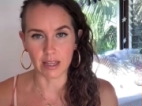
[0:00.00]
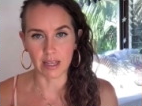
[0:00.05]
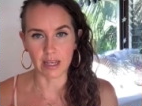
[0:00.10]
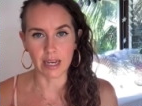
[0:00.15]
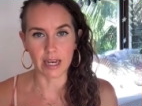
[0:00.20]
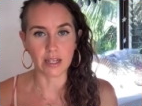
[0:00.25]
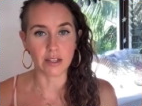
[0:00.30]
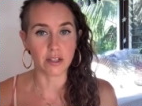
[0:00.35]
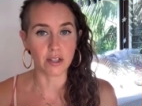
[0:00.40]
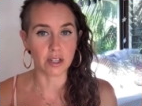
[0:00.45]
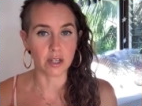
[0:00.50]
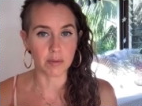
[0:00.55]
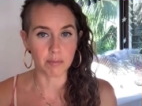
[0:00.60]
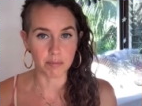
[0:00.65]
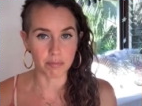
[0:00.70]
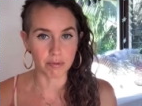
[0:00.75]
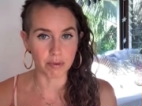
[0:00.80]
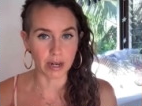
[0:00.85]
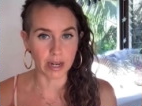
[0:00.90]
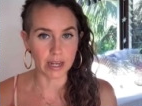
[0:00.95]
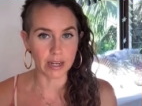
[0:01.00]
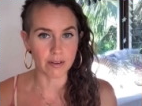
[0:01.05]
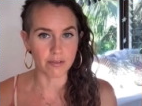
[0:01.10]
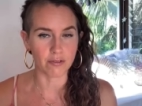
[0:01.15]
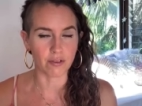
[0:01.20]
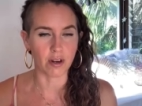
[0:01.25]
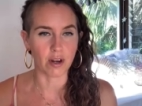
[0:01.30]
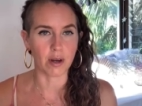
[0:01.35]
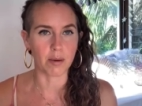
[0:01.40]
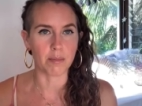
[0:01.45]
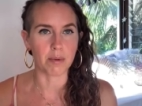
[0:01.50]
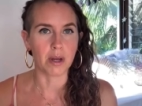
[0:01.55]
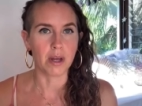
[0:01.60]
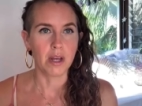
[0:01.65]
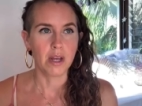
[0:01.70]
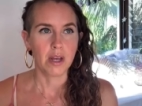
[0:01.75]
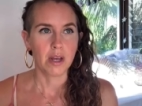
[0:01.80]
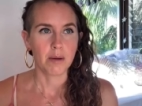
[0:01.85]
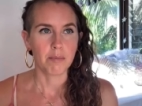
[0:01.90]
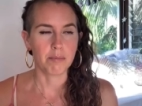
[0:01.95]
I took a break from
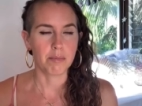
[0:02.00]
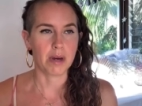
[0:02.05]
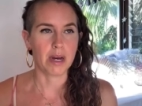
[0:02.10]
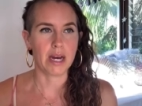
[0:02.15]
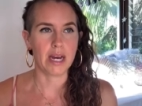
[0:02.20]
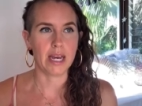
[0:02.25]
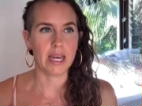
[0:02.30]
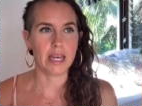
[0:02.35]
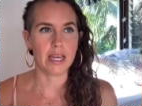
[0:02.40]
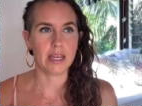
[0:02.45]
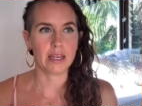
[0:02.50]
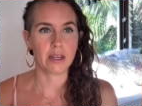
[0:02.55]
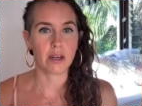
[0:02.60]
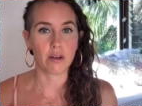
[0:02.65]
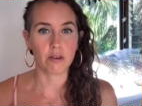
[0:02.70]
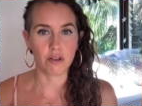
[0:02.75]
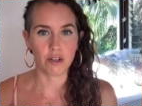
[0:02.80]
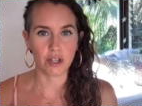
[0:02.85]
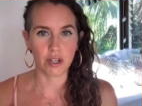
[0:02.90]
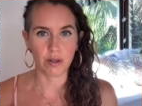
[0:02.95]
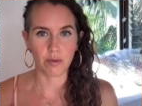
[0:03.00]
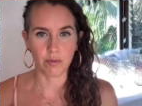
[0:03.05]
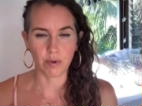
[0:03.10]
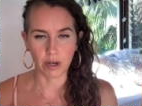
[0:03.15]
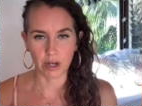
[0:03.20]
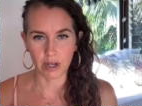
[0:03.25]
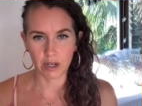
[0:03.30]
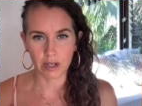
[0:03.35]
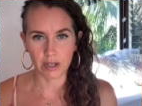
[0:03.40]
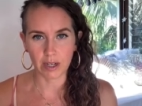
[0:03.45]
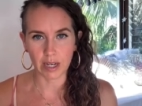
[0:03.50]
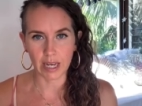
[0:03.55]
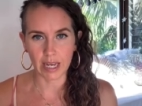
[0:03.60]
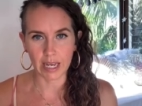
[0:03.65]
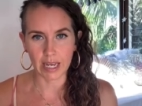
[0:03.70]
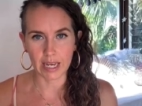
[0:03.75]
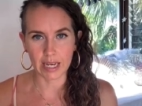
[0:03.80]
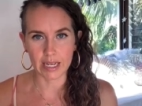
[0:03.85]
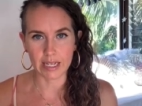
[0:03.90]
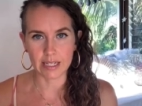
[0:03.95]
my coaching work
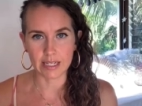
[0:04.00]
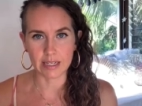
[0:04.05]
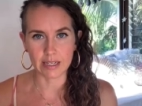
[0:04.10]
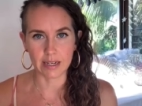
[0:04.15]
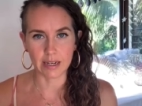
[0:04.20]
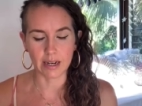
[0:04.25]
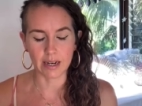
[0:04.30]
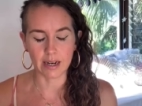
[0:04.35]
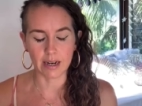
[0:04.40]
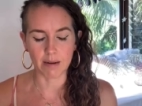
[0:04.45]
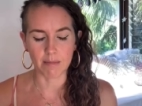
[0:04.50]
and um,